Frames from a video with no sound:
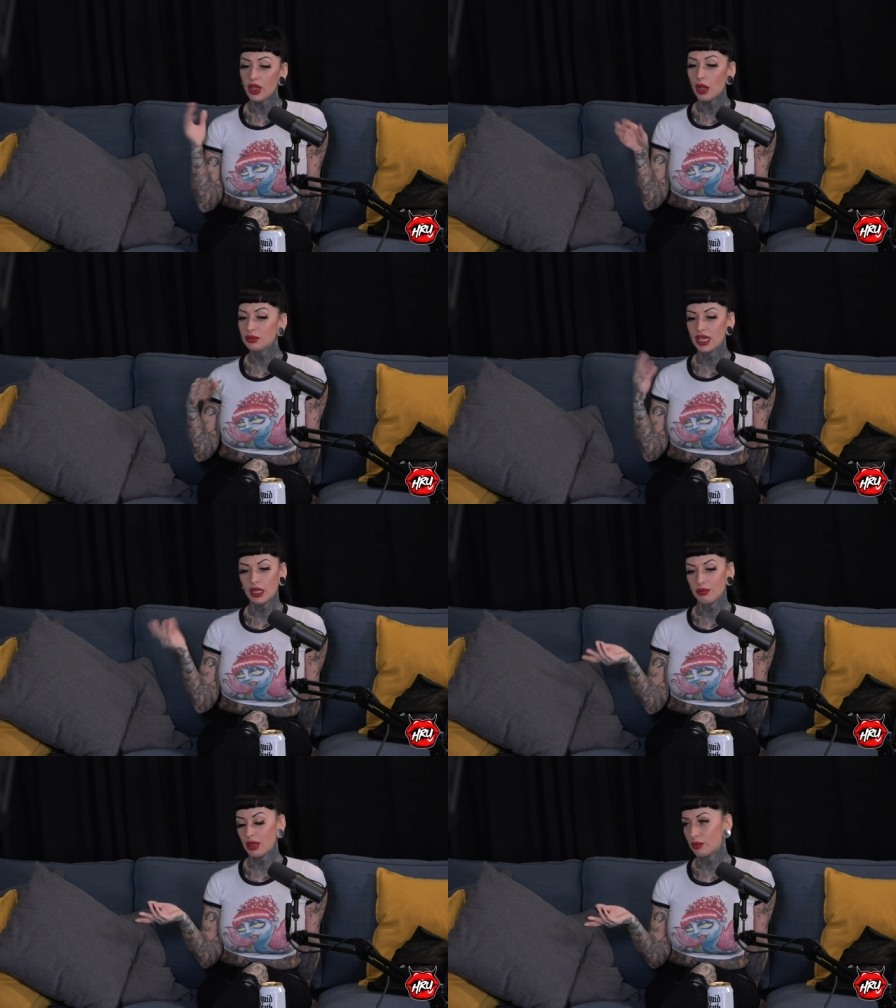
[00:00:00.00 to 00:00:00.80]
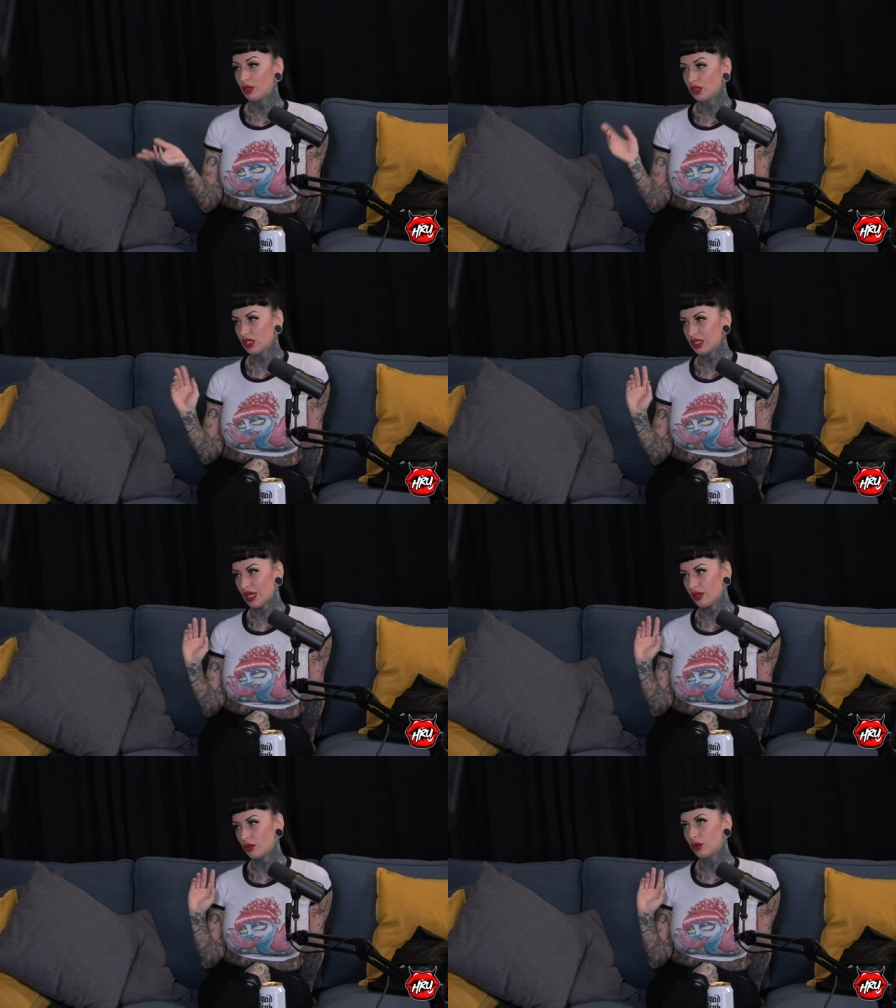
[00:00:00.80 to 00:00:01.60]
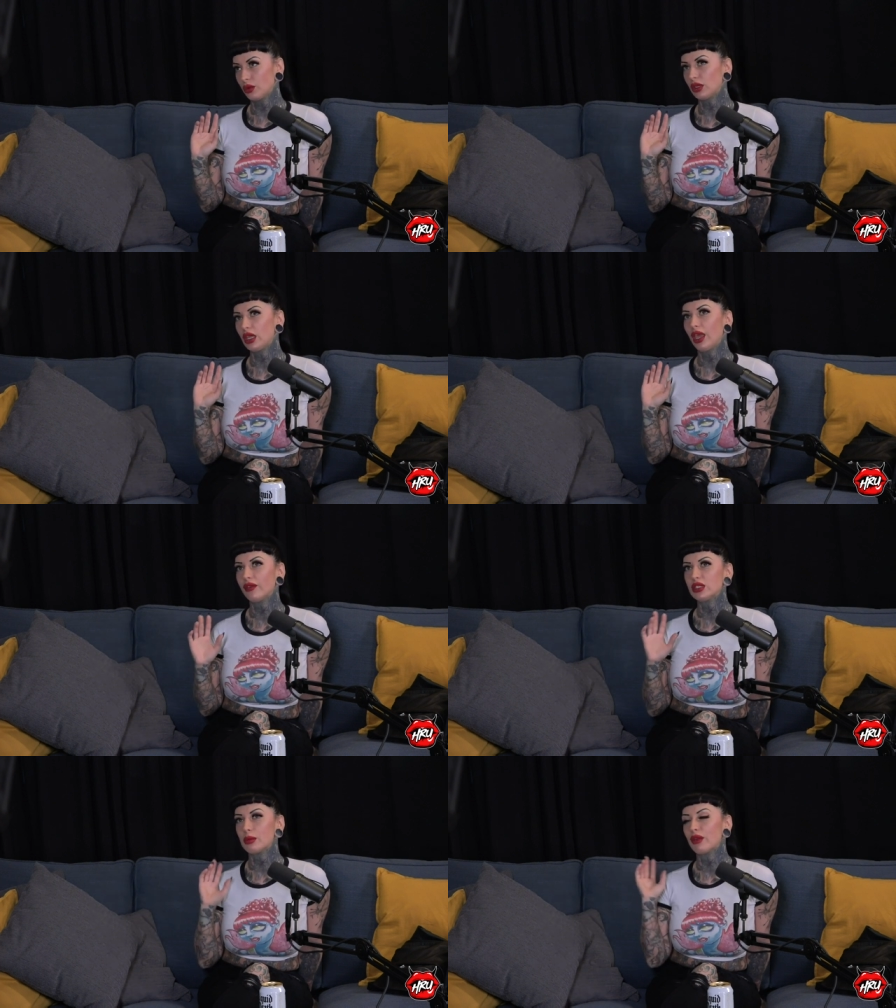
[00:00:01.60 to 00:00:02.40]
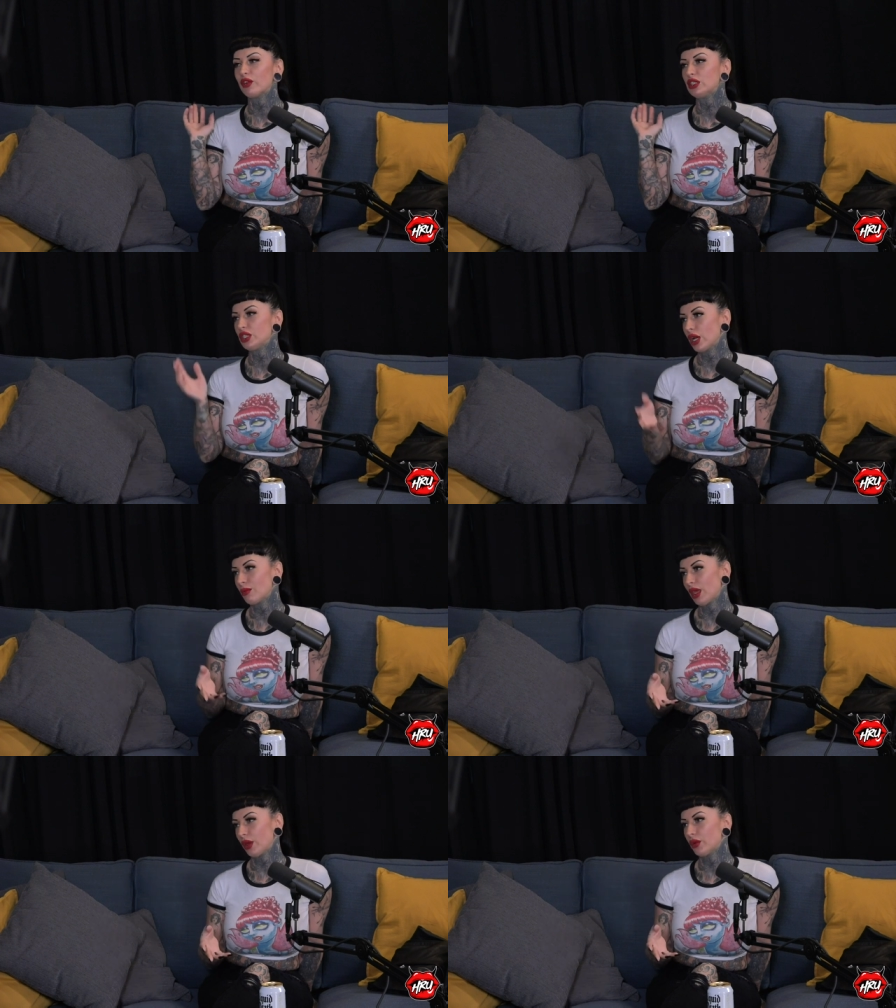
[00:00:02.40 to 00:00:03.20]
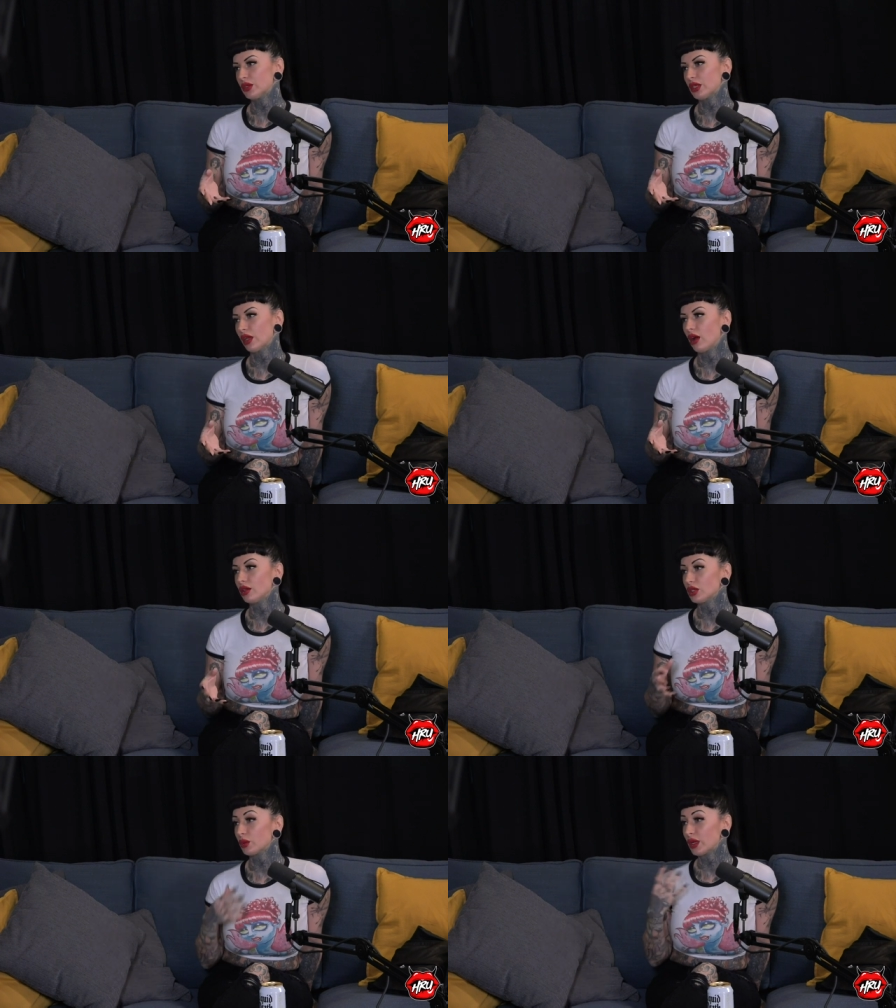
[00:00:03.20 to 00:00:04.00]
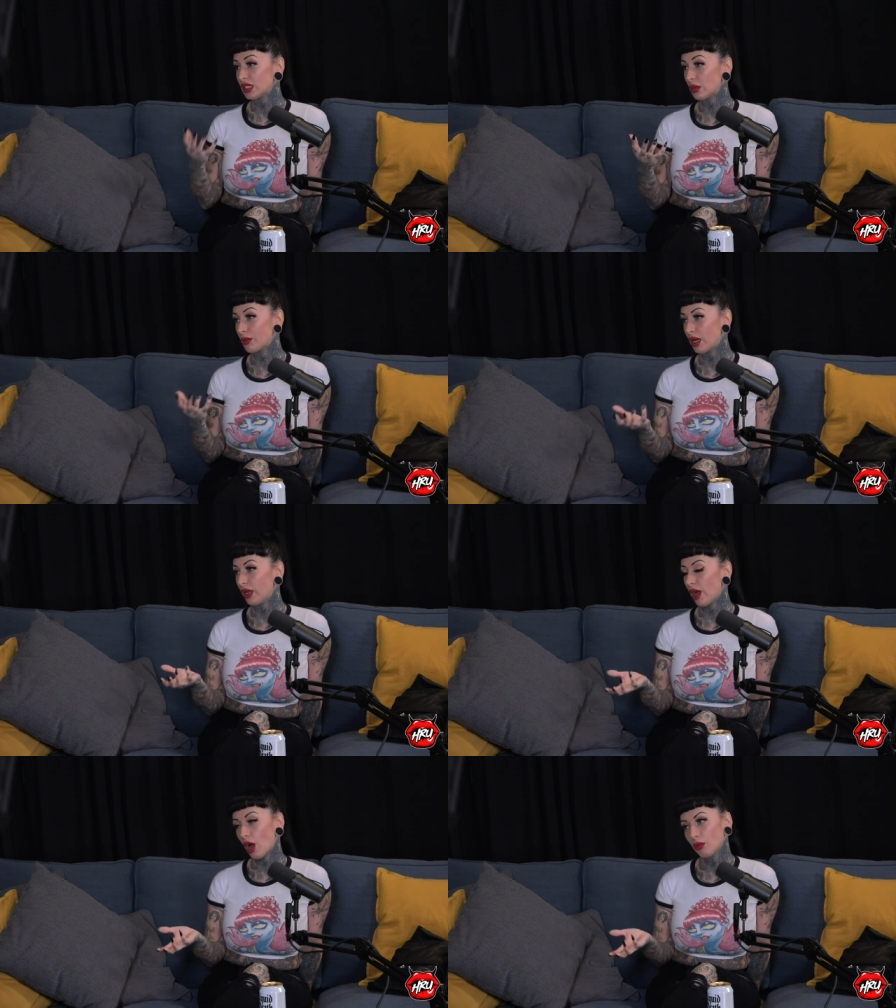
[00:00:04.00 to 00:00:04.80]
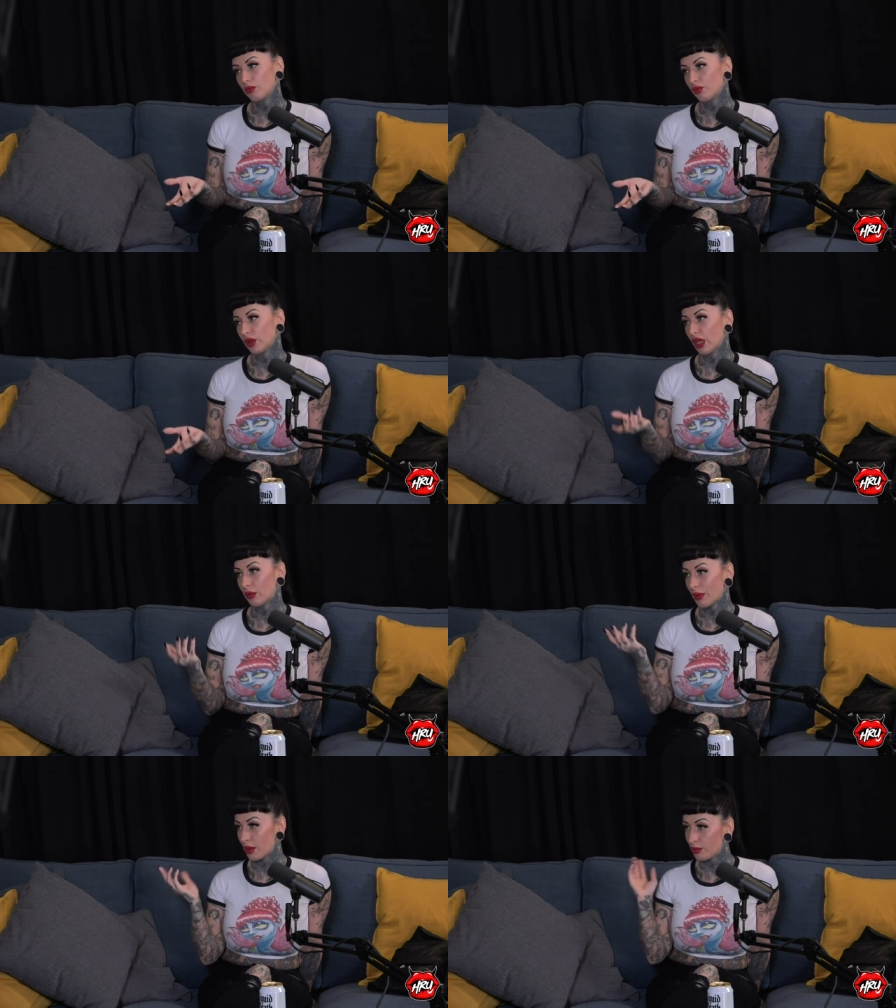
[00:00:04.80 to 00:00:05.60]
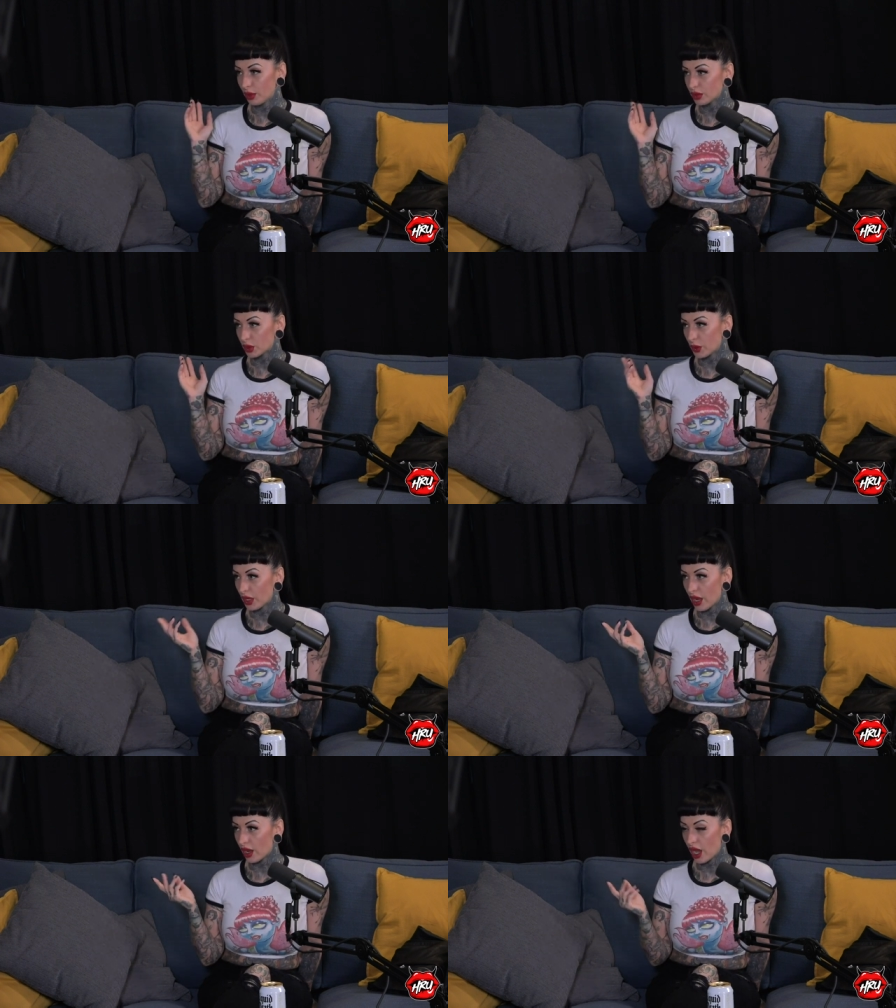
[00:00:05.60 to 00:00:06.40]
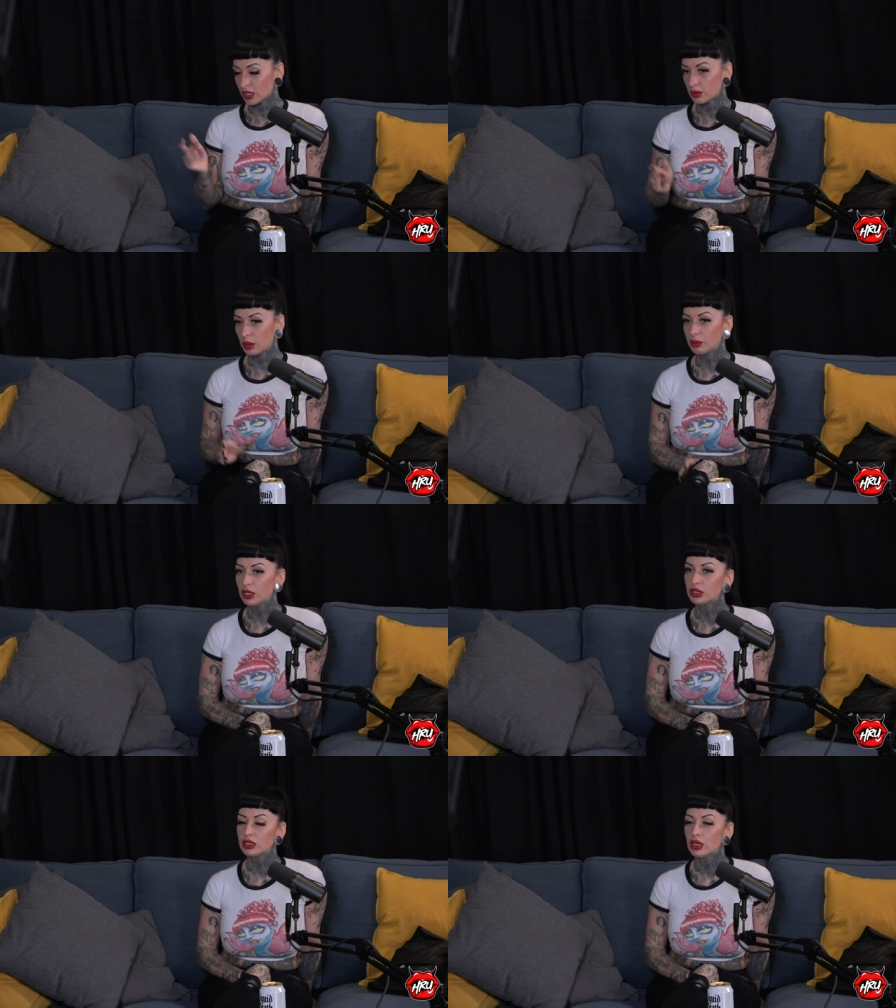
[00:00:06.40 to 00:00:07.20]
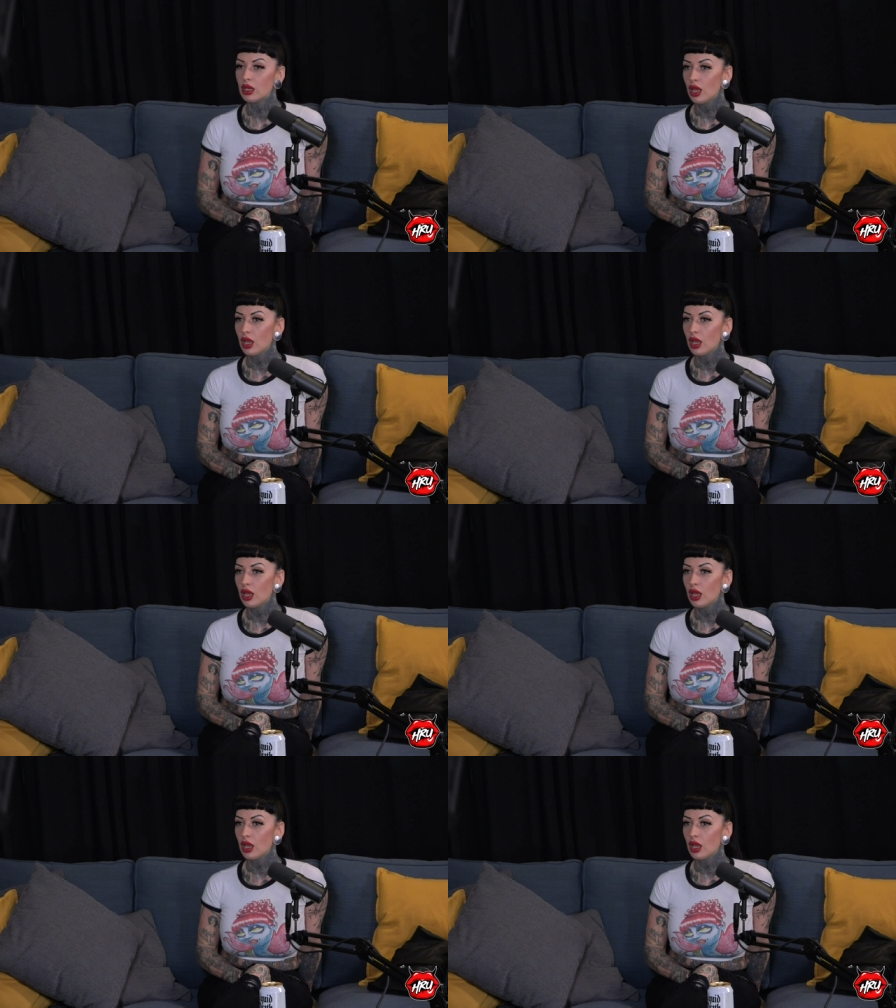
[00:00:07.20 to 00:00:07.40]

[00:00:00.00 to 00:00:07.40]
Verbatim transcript: updating people to send, well, he gave it to my friend Jeremy, who was like also raising money to help for like my bills or whatnot, hospital bills.